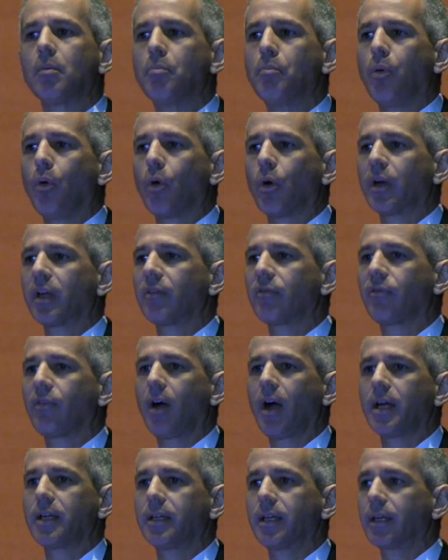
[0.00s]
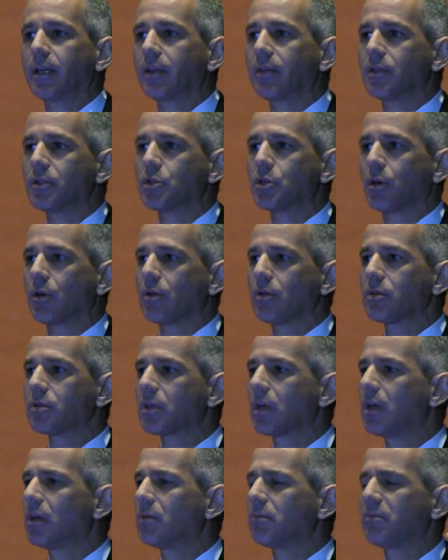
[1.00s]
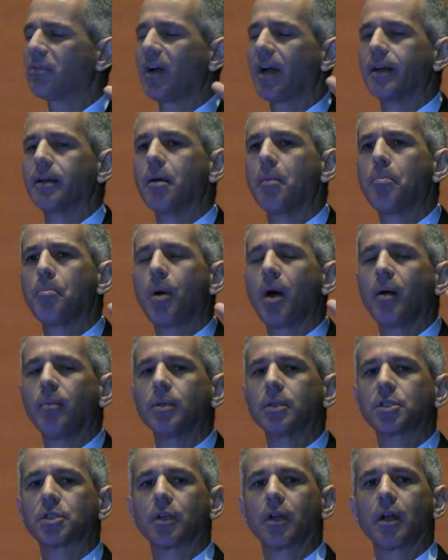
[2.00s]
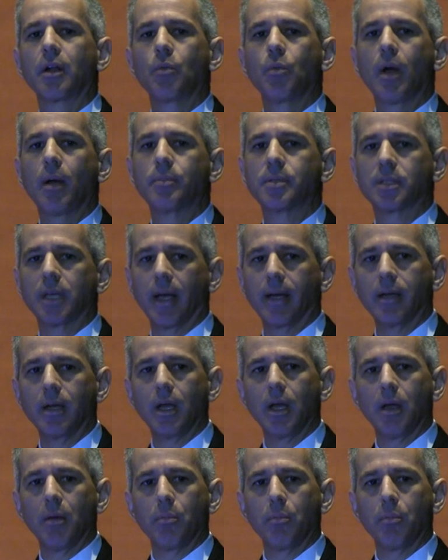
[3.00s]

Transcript: boring finding in the journals. Fine, publish it on a website.